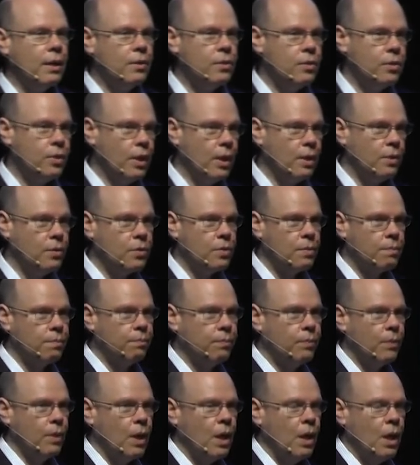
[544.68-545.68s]
States.
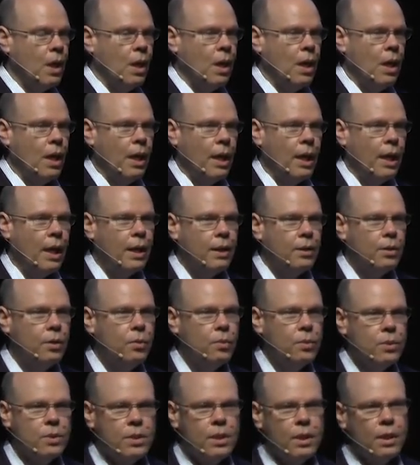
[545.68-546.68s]
And you
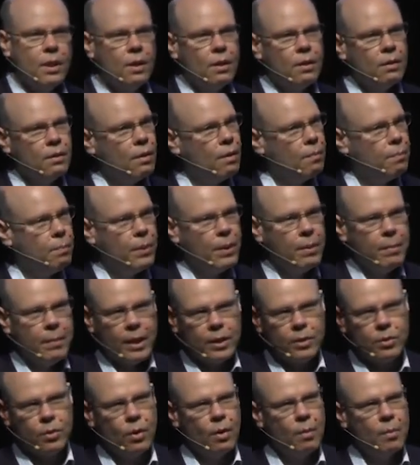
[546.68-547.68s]
would see they're pretty
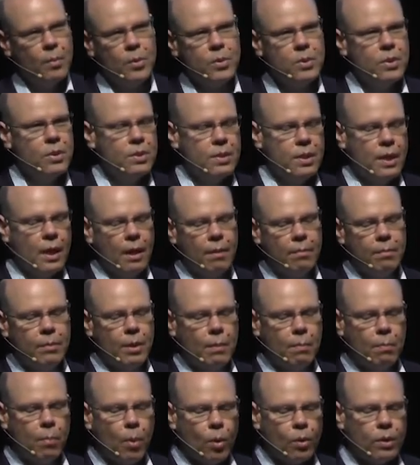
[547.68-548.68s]
much almost the same. They're
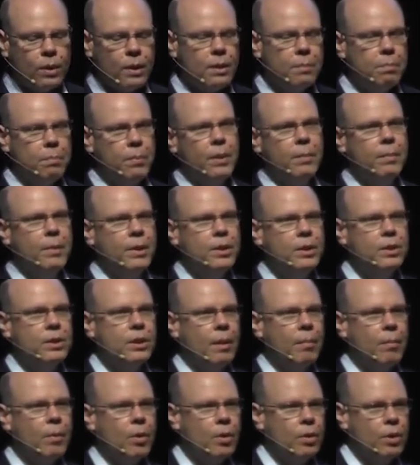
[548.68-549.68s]
both in pretty much the
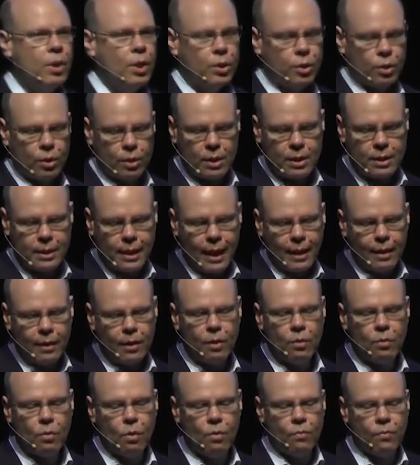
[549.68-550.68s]
same condition, standing
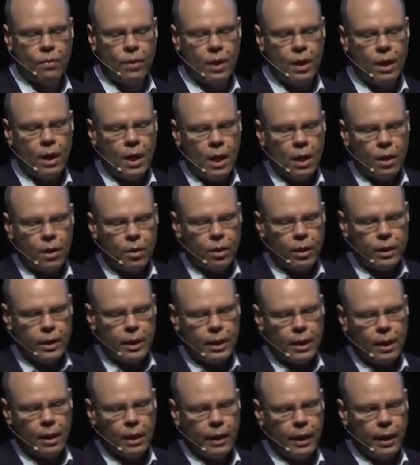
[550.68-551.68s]
over
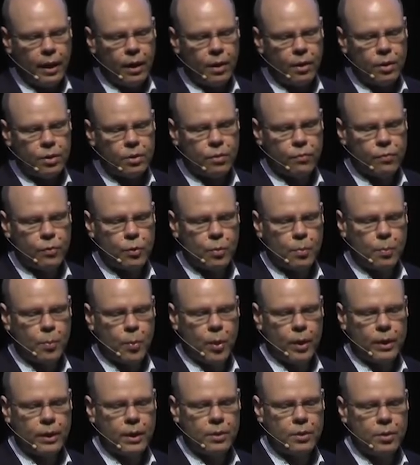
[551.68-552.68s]
critical areas of
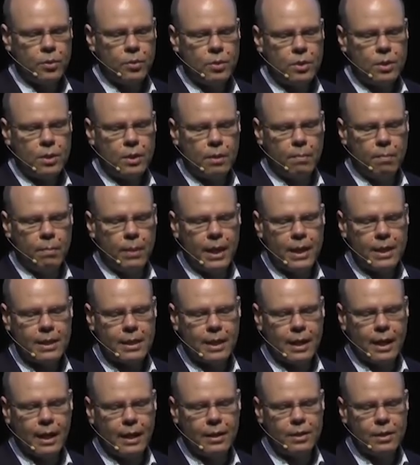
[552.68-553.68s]
support, as you see the
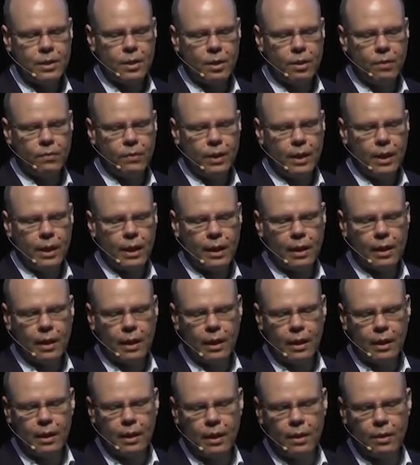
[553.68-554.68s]
baselines here of the
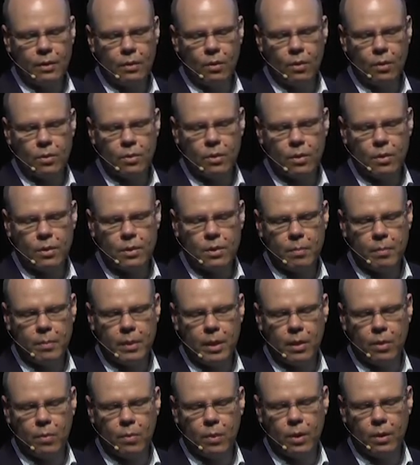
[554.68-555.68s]
neckline, and also a
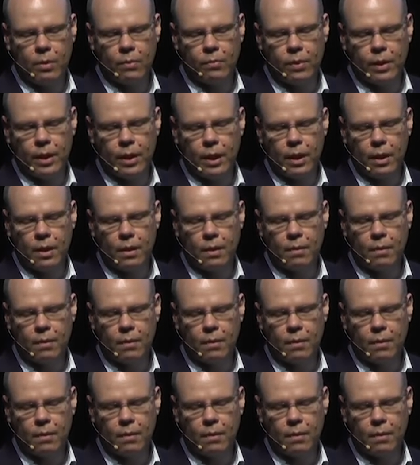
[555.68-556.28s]
similar one over here.